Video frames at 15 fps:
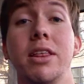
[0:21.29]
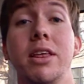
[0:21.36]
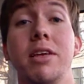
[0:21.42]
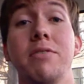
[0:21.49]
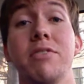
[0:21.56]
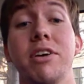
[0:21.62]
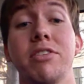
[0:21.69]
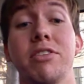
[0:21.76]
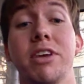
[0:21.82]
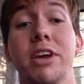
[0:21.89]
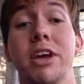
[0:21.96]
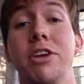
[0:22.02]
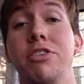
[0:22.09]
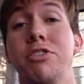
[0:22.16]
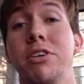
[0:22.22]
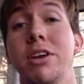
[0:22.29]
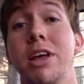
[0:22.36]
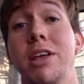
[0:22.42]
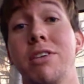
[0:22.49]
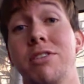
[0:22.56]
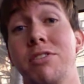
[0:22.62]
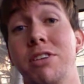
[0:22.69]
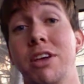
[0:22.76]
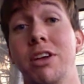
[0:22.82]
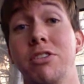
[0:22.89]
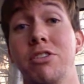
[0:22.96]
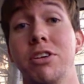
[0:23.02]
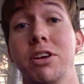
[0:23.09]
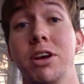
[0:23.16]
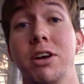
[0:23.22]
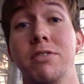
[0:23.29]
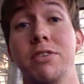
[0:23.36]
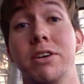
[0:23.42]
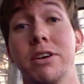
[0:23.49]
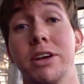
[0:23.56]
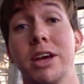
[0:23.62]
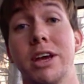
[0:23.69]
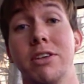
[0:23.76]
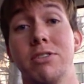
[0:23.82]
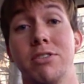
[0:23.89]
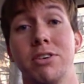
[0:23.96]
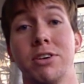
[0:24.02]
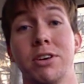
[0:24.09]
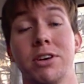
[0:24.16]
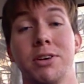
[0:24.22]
investigation, and staging of lung cancer.